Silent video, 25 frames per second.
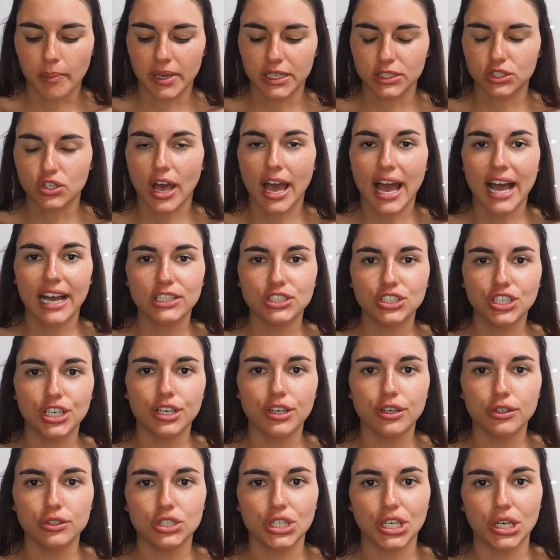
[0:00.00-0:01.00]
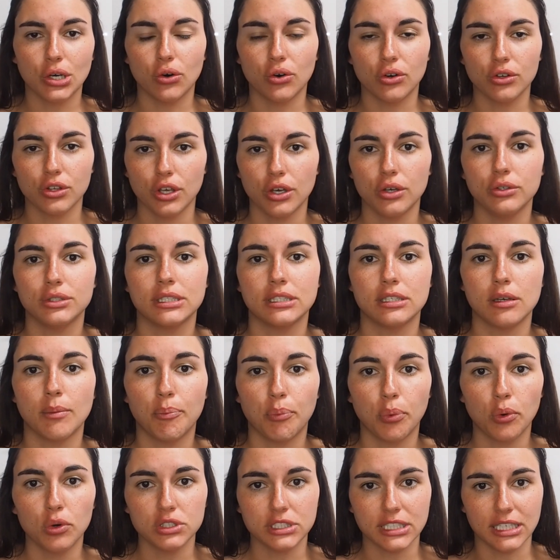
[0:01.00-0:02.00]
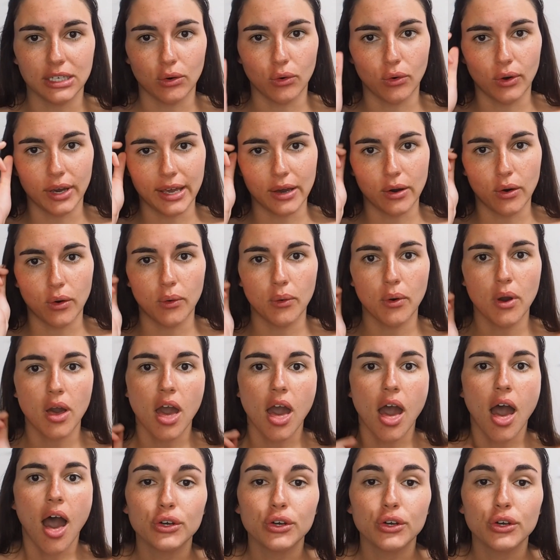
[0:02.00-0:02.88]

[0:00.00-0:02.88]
which I actually usually use as a body oil.